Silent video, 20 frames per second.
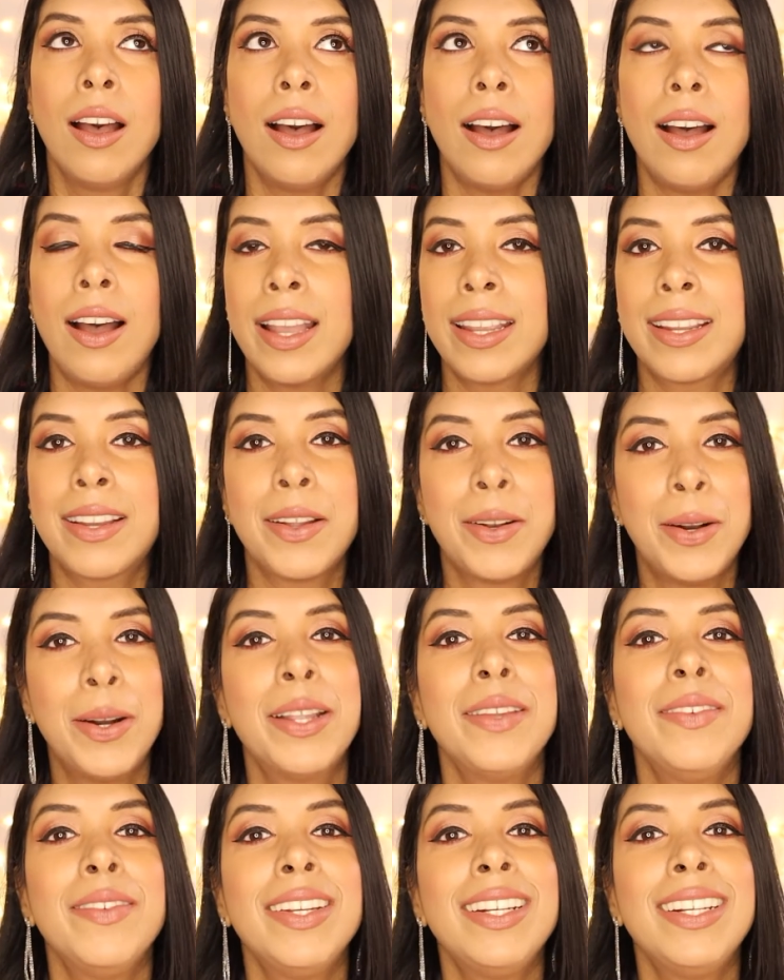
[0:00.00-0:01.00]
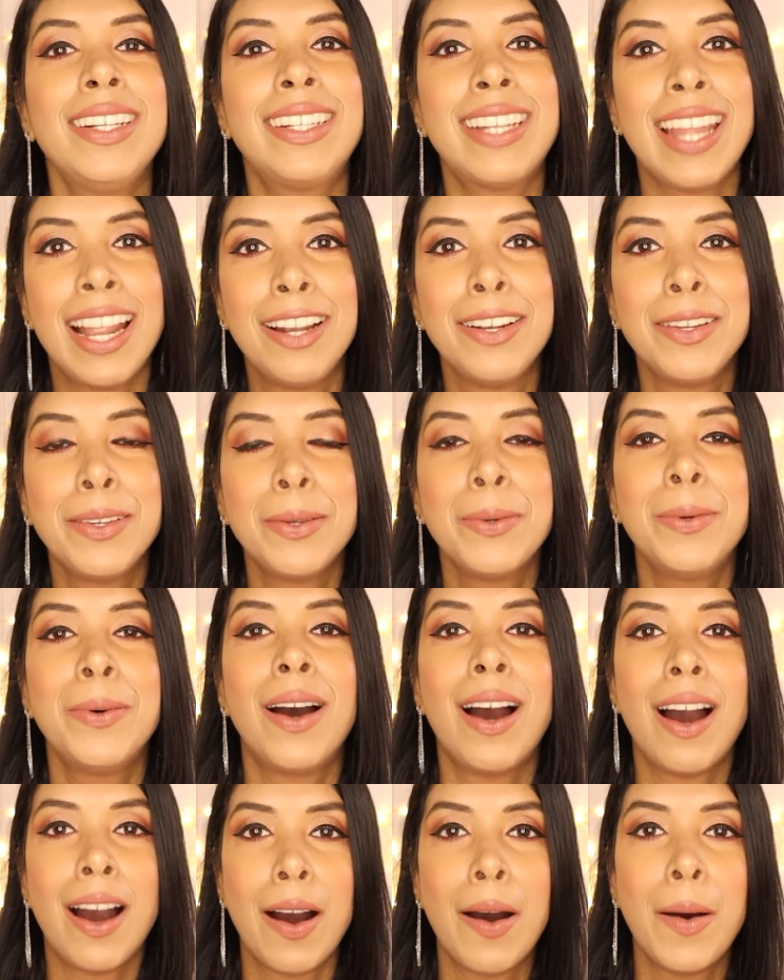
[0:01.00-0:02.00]
I cannot even tell you
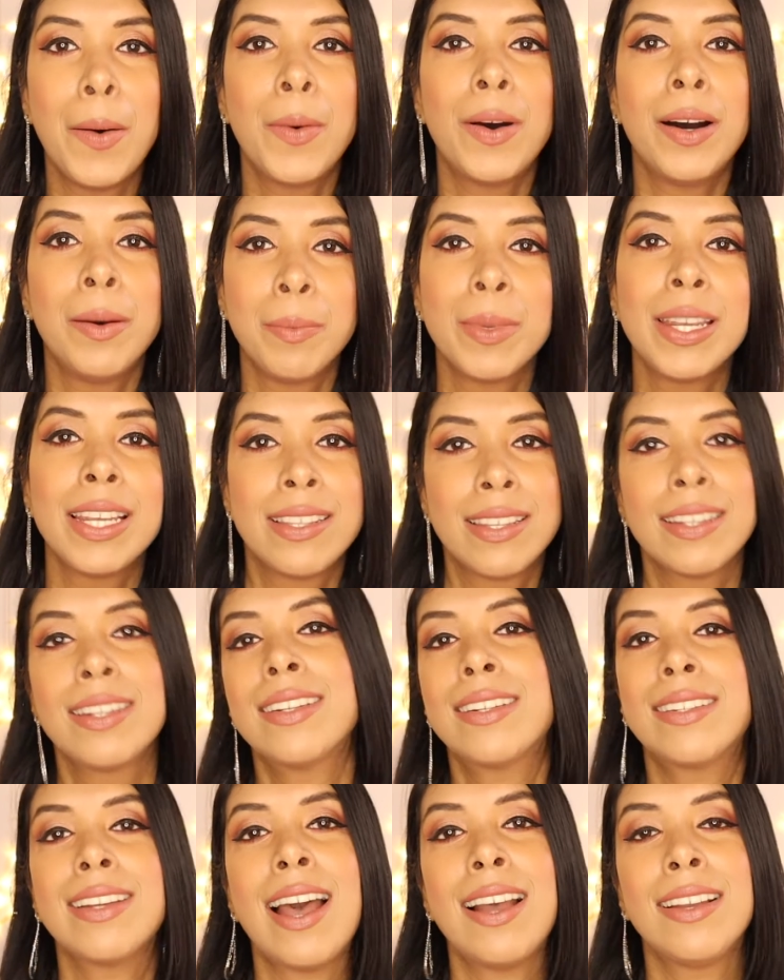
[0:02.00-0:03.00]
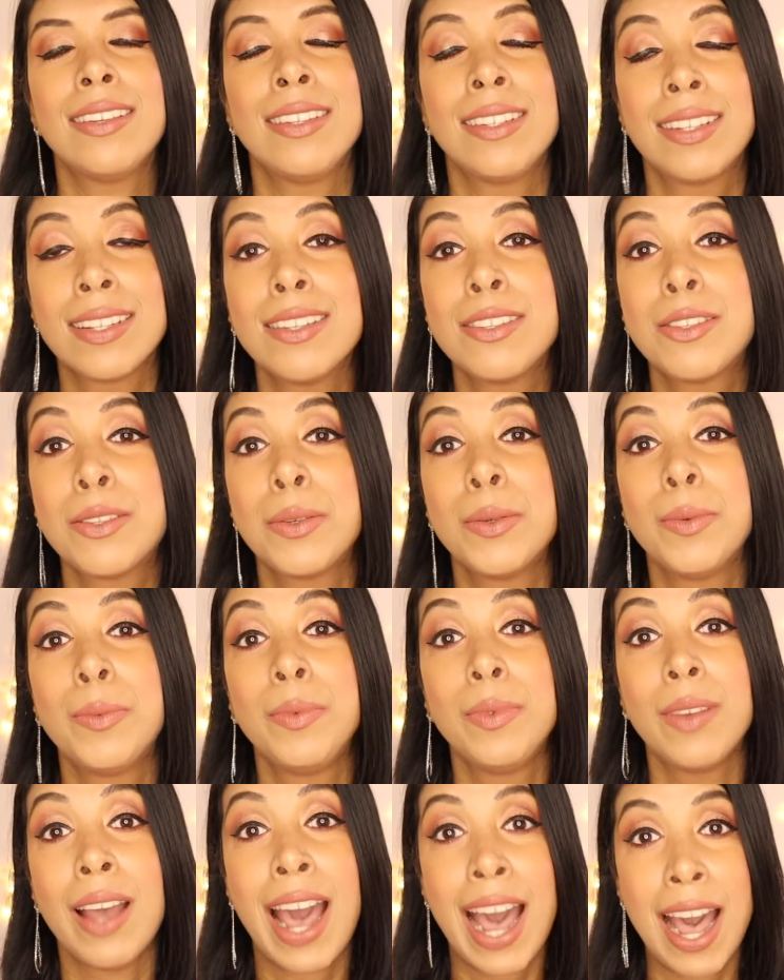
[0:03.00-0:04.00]
how amazing it is
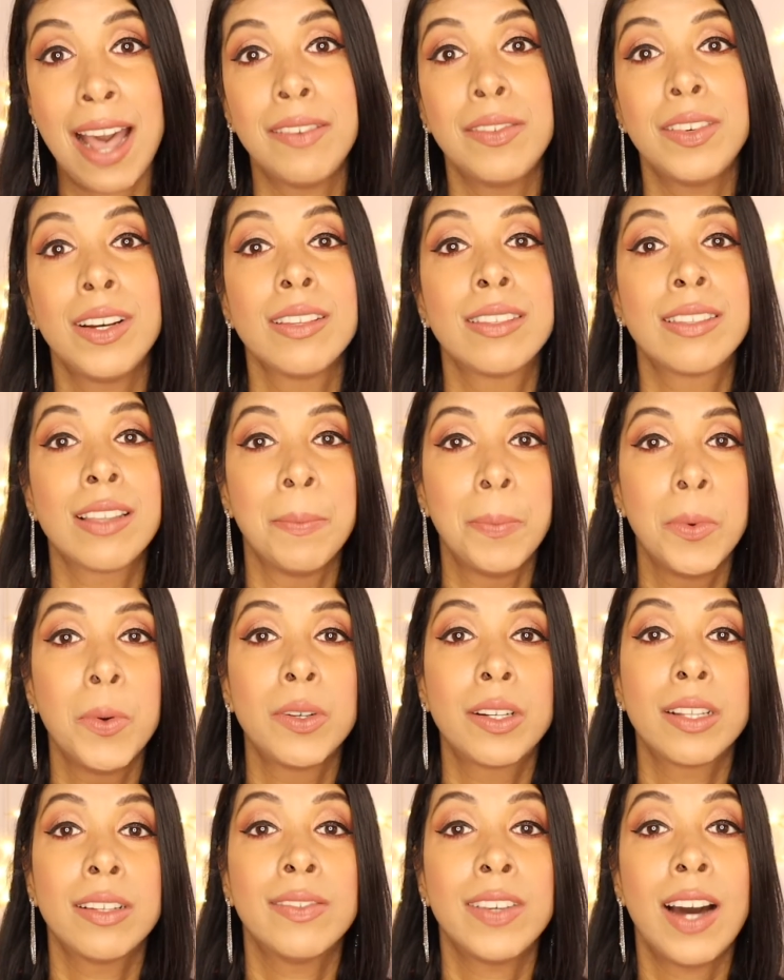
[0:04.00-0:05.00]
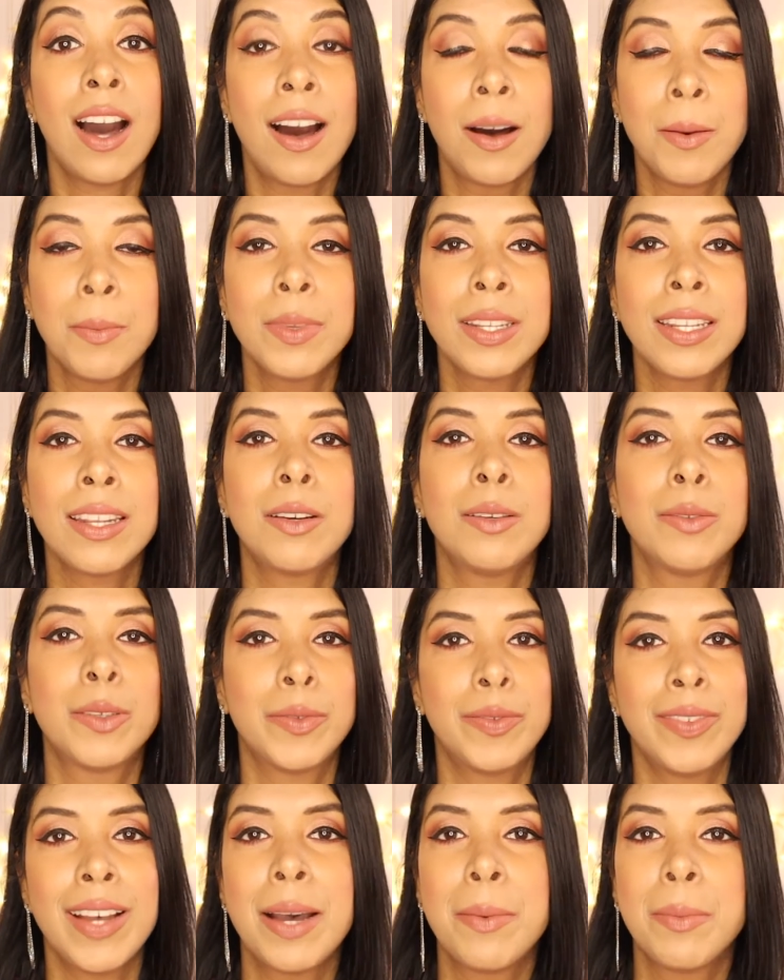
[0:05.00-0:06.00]
to have a supportive army of
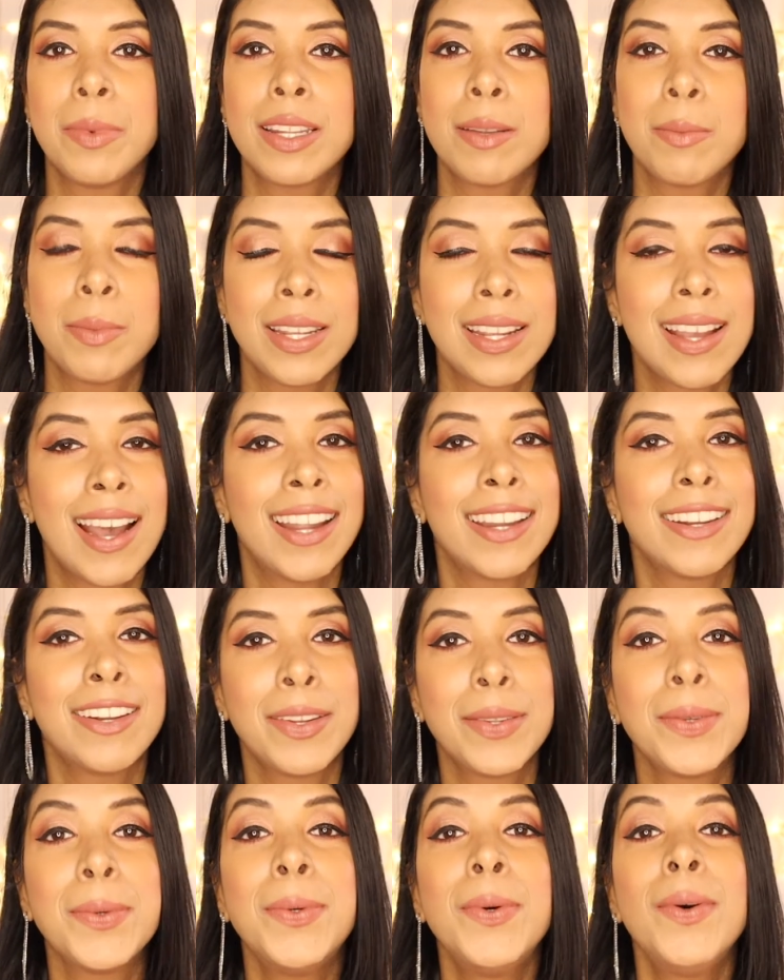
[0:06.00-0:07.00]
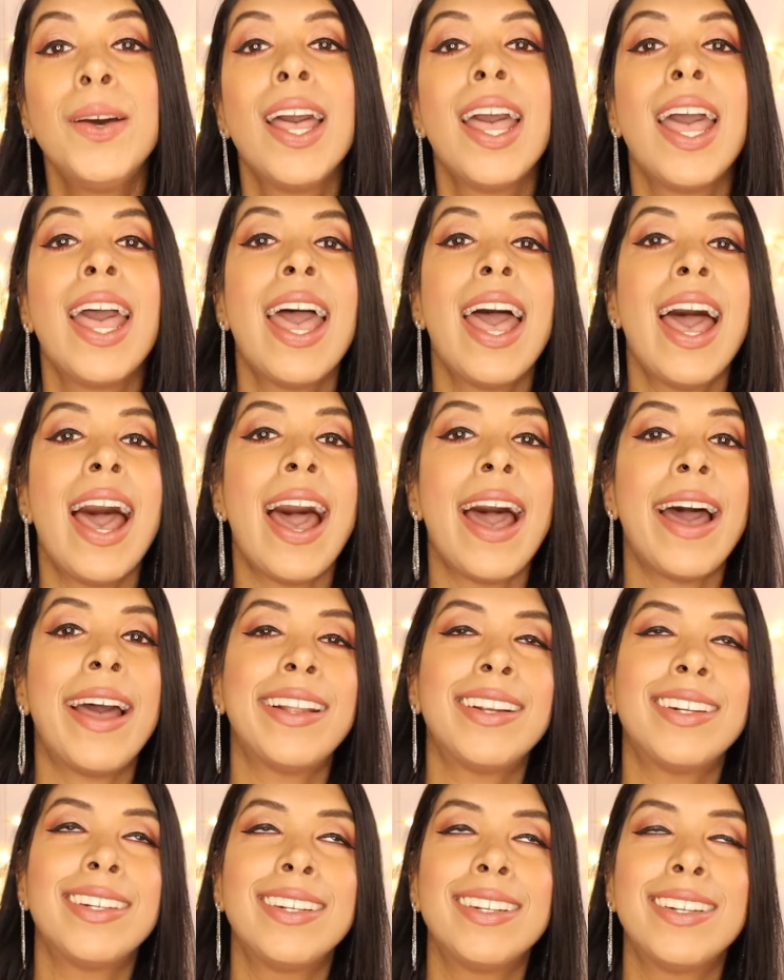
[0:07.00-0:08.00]
a family behind you.
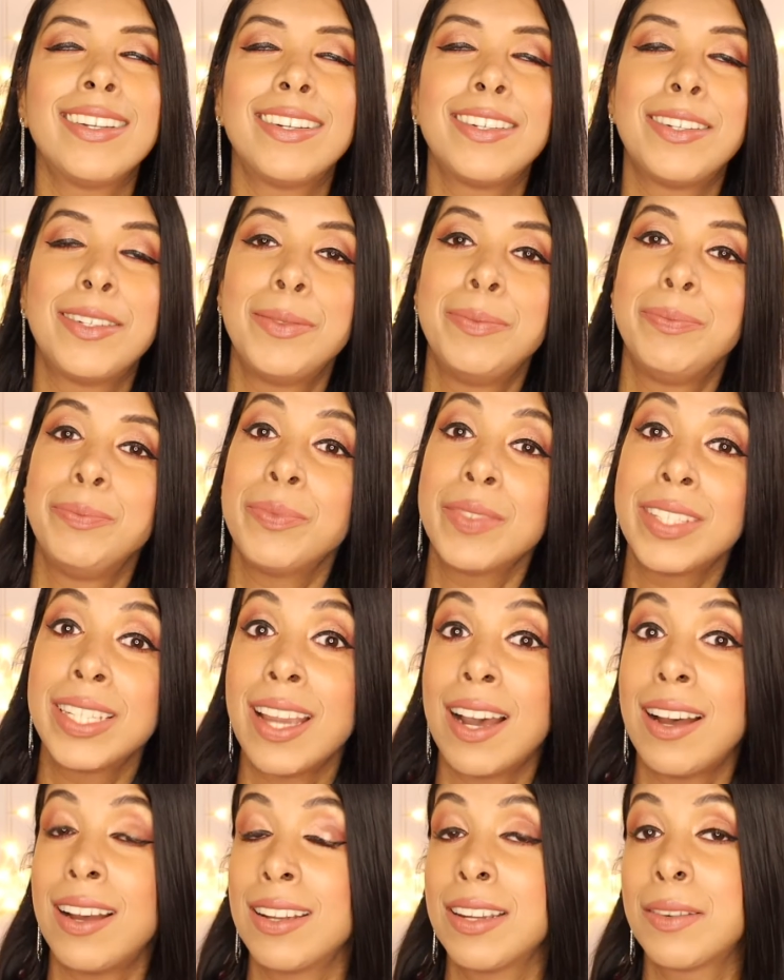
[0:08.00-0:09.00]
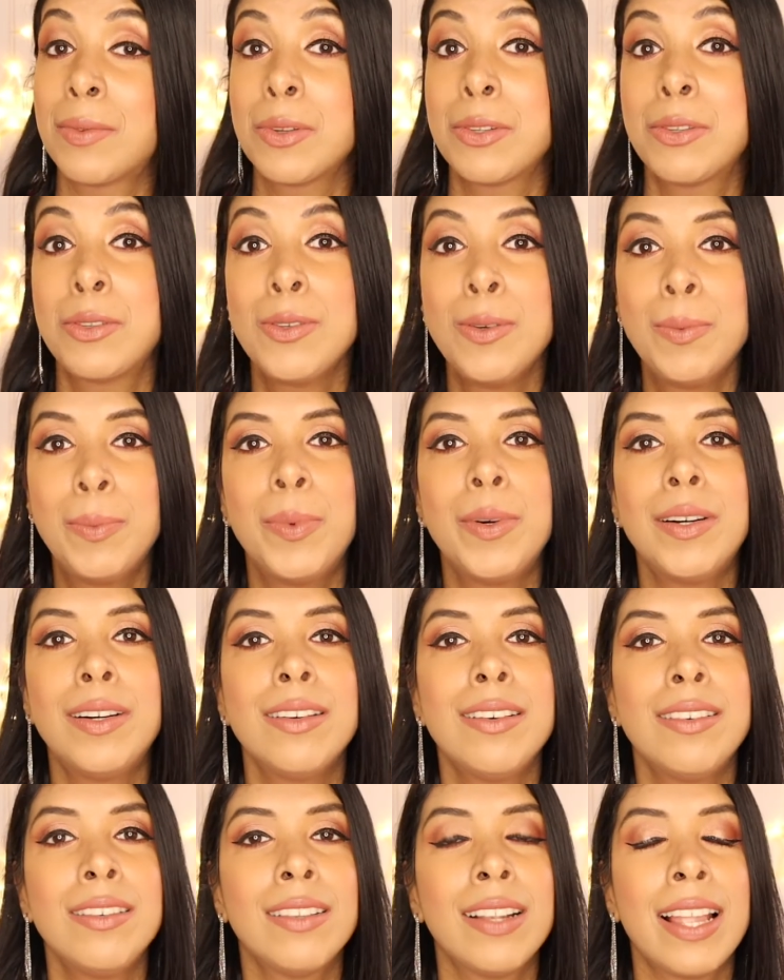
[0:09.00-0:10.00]
And it was
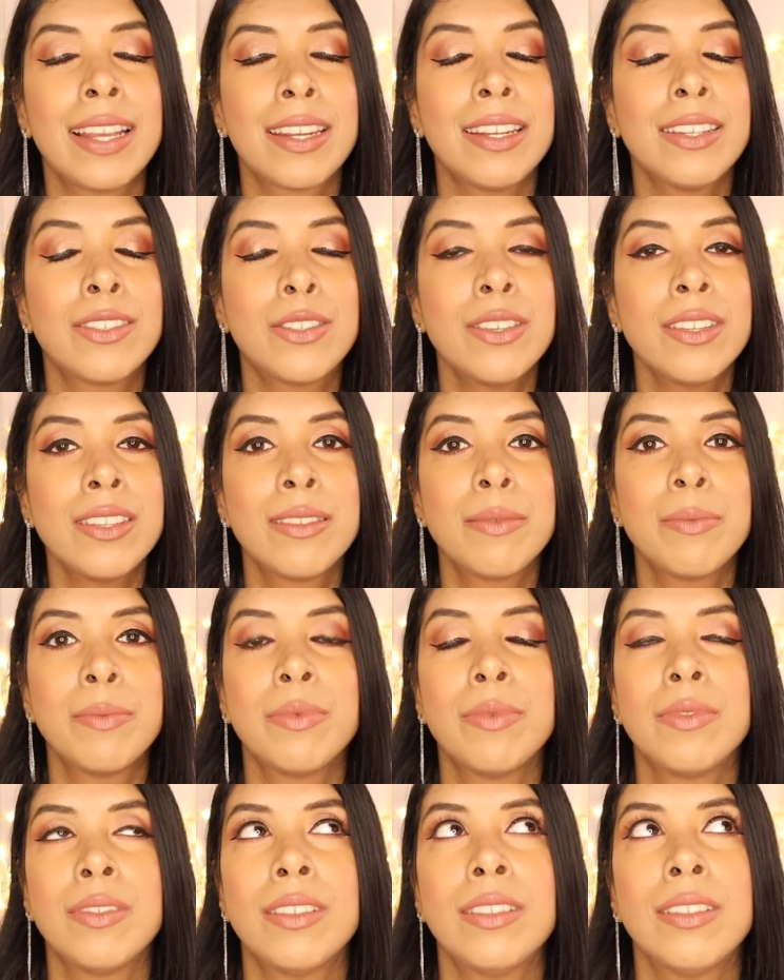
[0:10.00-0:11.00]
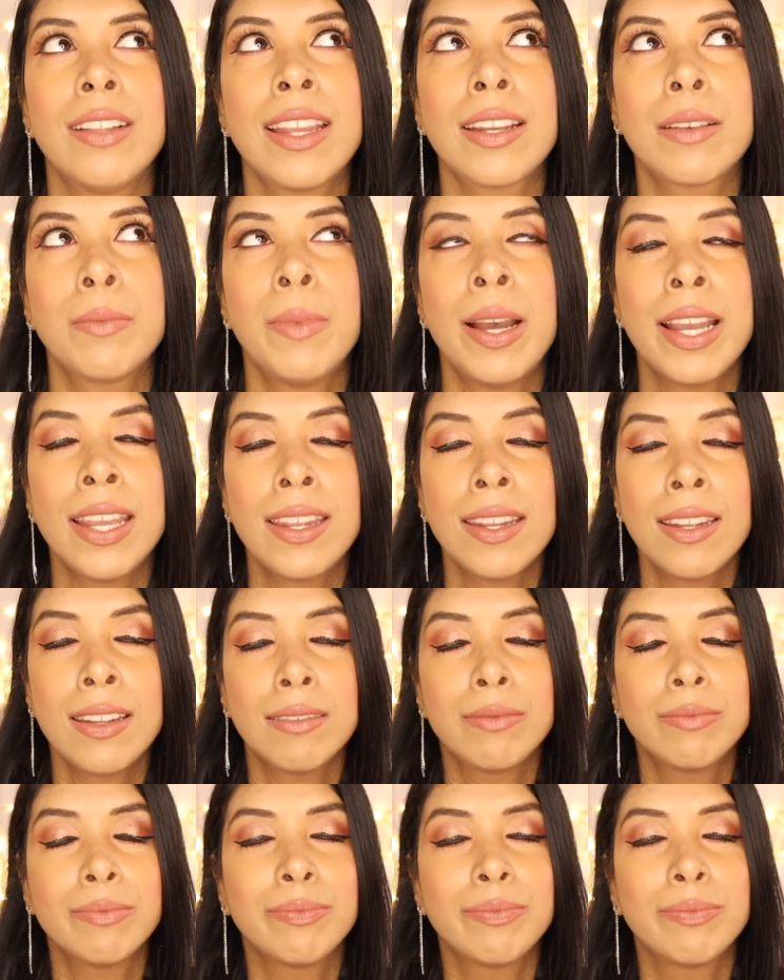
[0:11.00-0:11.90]
super, like, it just, like, my,